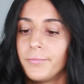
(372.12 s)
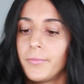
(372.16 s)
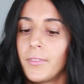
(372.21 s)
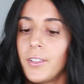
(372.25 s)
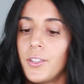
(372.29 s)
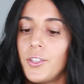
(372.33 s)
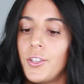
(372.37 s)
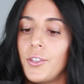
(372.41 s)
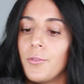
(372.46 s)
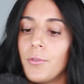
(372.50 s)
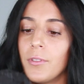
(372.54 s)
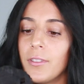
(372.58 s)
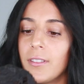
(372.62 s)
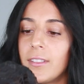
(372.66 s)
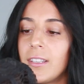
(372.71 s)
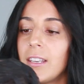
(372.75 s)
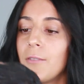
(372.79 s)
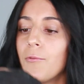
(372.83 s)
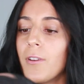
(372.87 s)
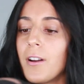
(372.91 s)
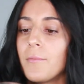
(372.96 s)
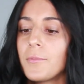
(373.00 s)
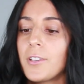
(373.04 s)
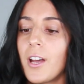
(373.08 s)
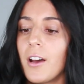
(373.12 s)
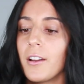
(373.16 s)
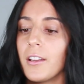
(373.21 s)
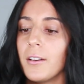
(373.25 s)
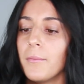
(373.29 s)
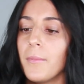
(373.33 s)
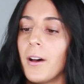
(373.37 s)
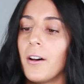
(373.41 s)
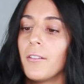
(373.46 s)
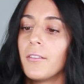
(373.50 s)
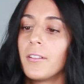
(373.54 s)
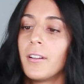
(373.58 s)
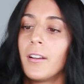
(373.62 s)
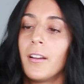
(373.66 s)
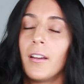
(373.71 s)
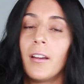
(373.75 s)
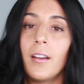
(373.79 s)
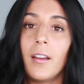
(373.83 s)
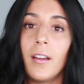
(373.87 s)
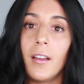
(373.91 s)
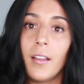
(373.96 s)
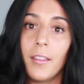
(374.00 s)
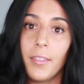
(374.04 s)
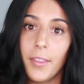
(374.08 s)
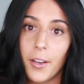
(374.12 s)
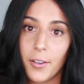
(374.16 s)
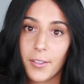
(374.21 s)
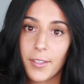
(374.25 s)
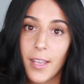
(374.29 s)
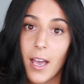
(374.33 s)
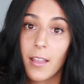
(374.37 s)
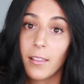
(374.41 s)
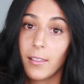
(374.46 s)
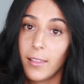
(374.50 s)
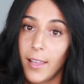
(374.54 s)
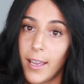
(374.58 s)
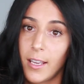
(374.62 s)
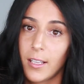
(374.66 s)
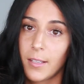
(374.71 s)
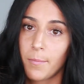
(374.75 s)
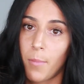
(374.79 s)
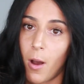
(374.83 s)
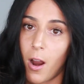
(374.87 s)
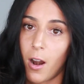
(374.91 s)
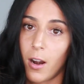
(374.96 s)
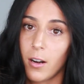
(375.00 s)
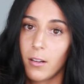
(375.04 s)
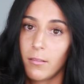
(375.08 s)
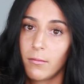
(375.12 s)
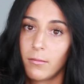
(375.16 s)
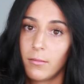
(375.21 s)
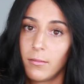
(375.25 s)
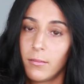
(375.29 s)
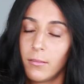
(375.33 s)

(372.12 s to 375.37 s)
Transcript: so you can see what I'm talking about. There's that lace part